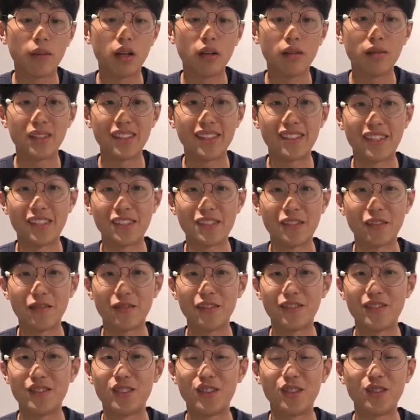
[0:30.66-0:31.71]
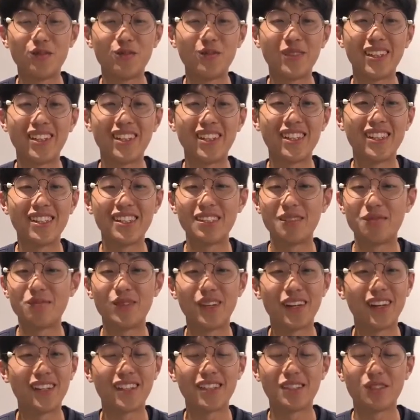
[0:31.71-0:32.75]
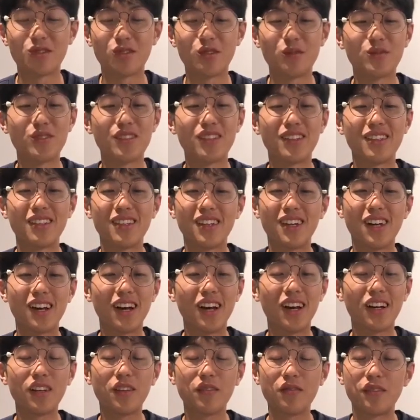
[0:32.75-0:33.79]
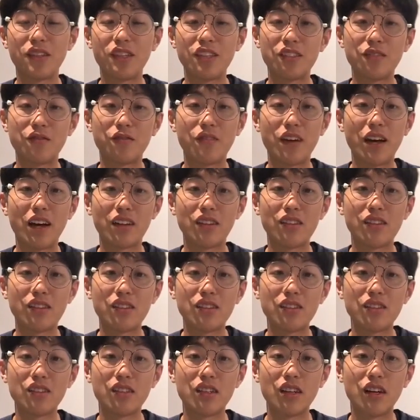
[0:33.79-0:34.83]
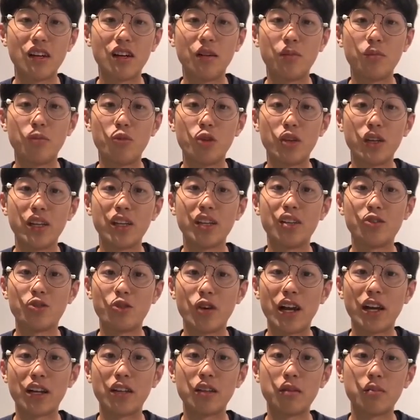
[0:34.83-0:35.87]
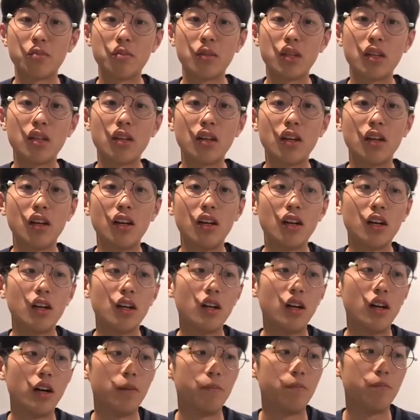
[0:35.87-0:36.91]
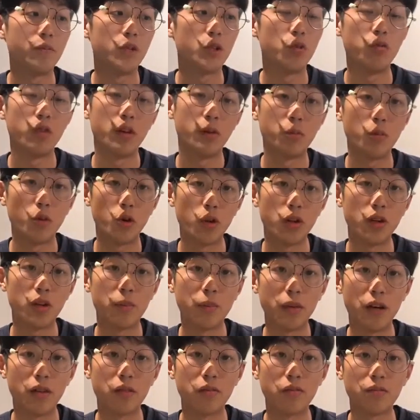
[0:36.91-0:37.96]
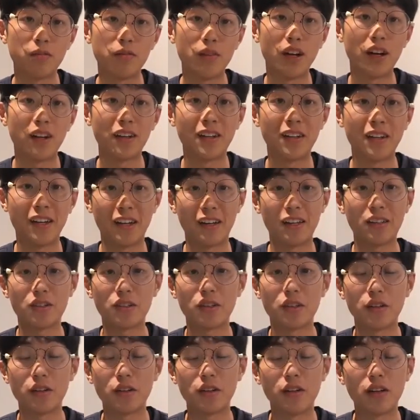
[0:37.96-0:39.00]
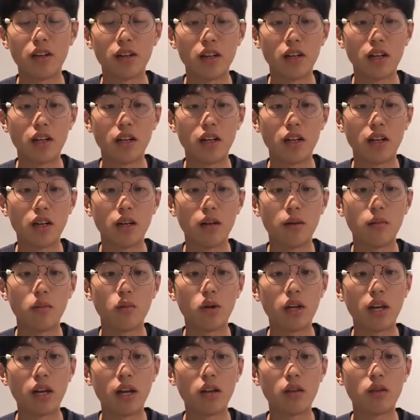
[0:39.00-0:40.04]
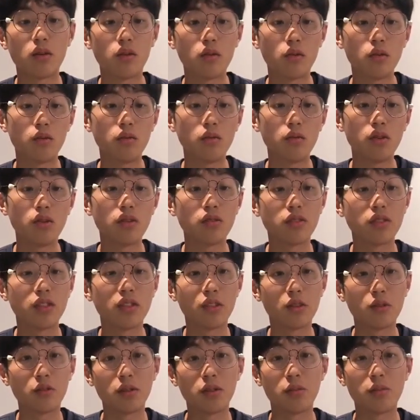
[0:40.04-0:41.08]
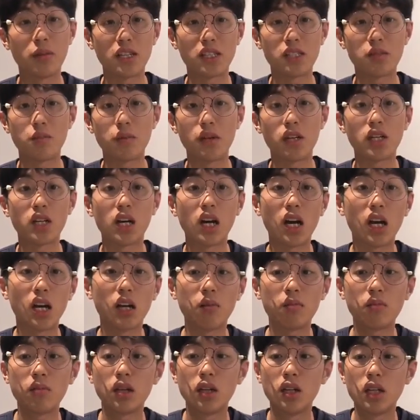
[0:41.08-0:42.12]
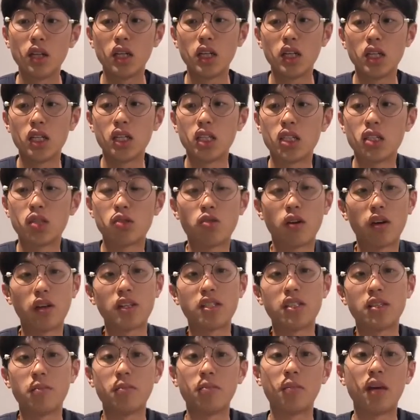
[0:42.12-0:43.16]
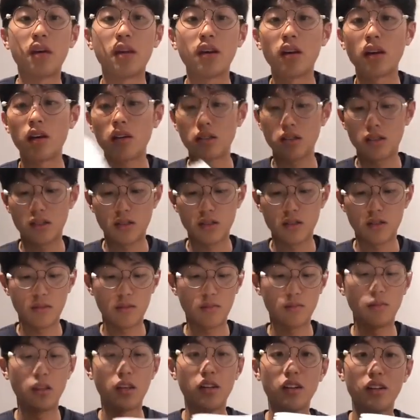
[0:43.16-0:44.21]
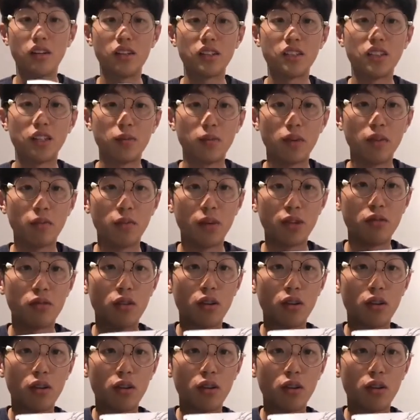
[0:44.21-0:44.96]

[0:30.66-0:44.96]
the sense of achievement is beyond description. All of these factors really attracted me to learn more about architecture. What I usually do in my spare time is drawing some mangas. Here are some of my